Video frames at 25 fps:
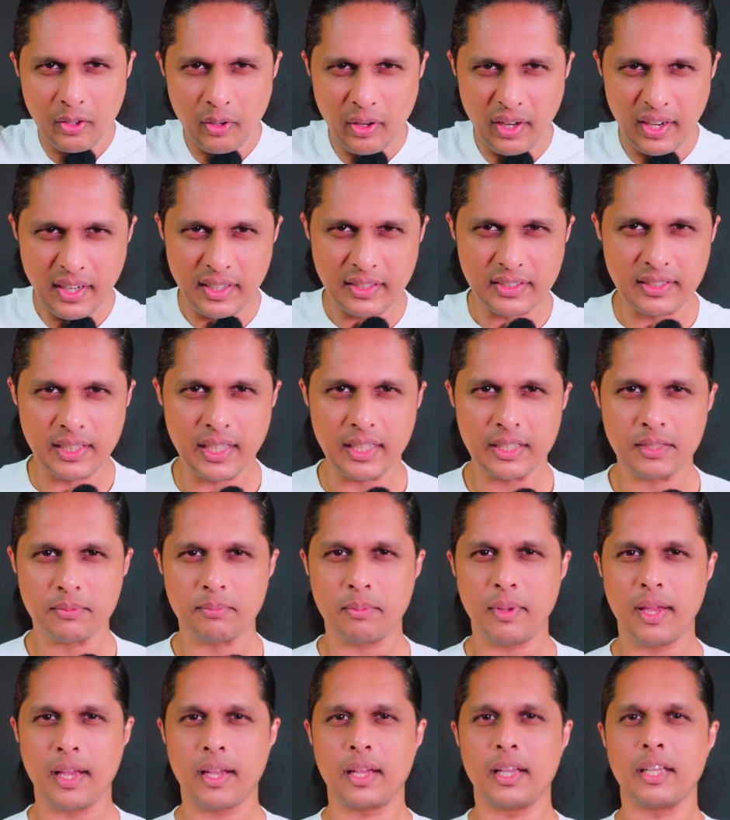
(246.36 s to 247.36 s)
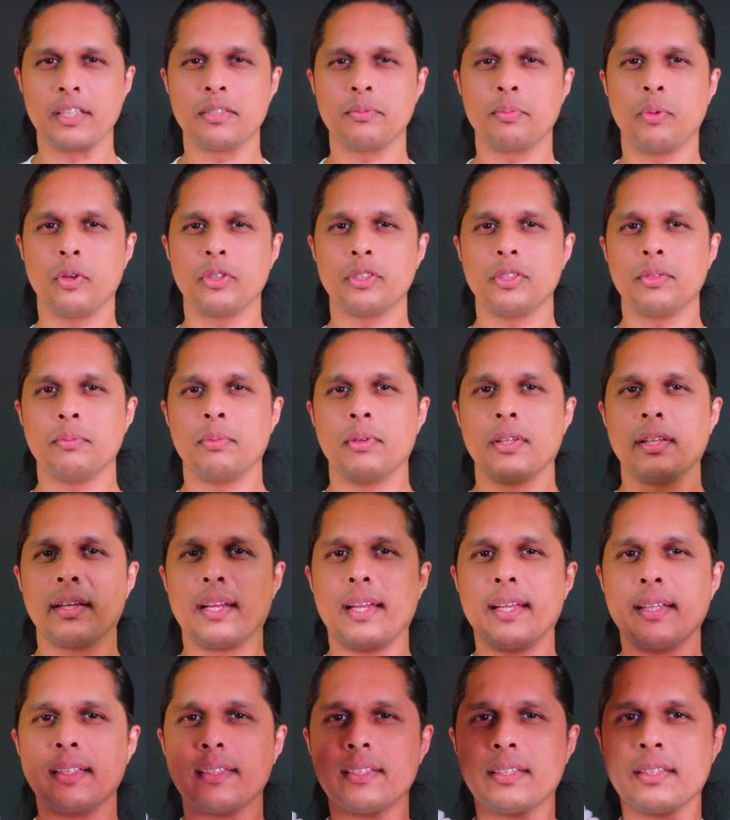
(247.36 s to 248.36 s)
your hands as back as possible,
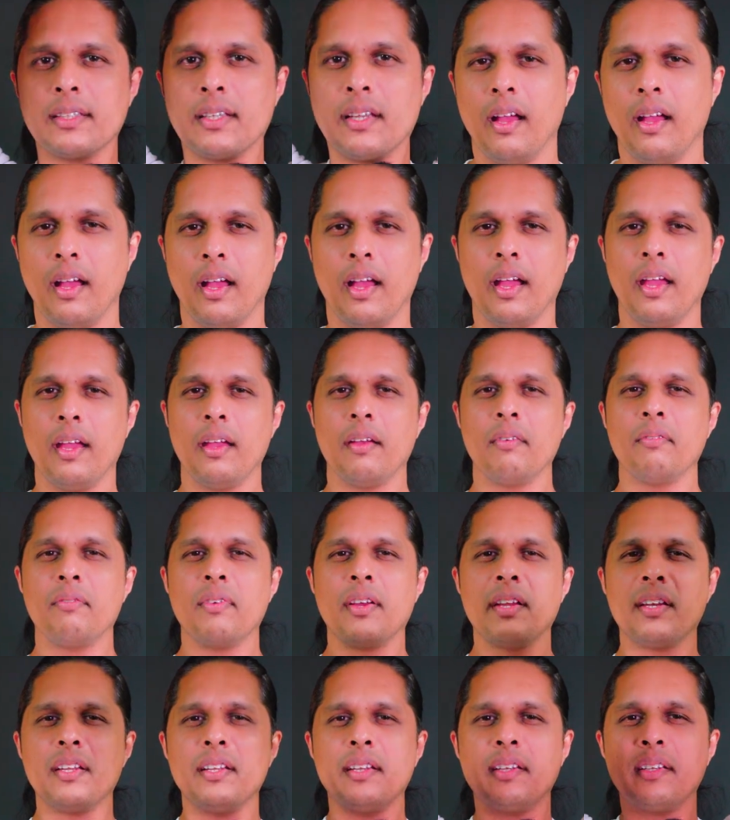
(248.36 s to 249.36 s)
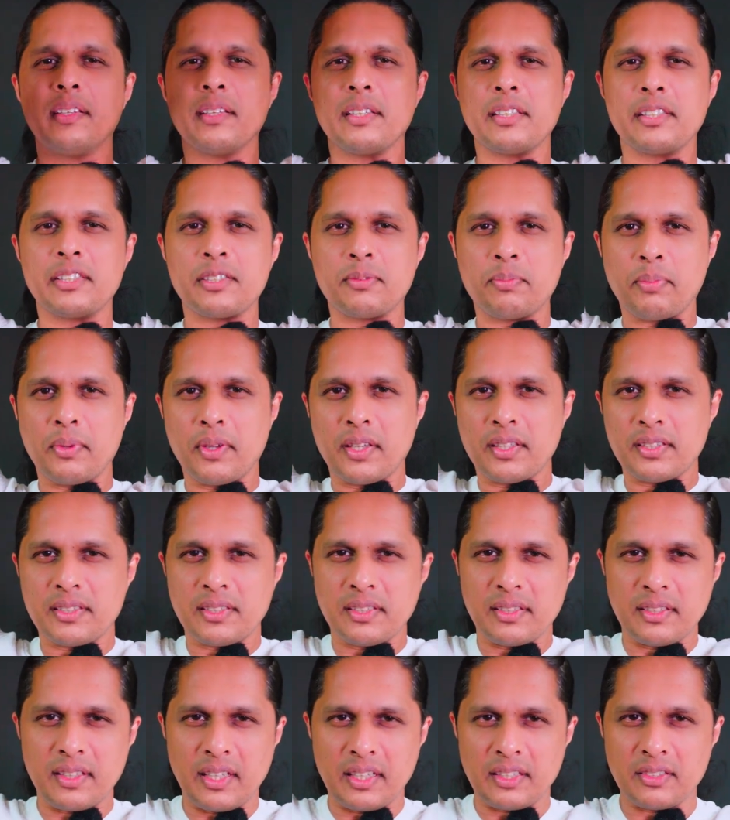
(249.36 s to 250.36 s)
guys. I have very little space
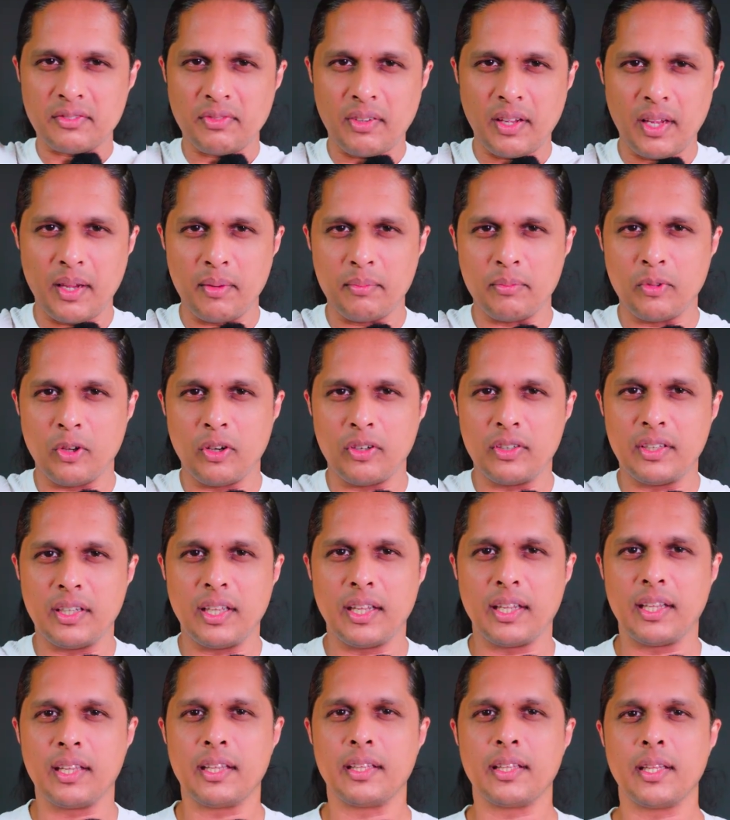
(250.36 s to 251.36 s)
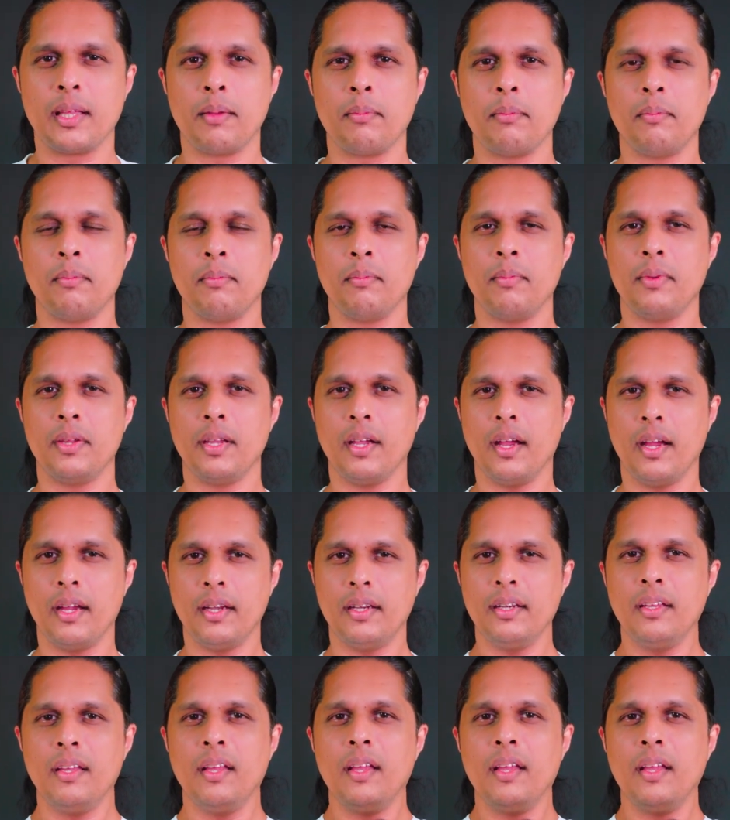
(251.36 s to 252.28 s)
here, that's why I'm not taking them behind.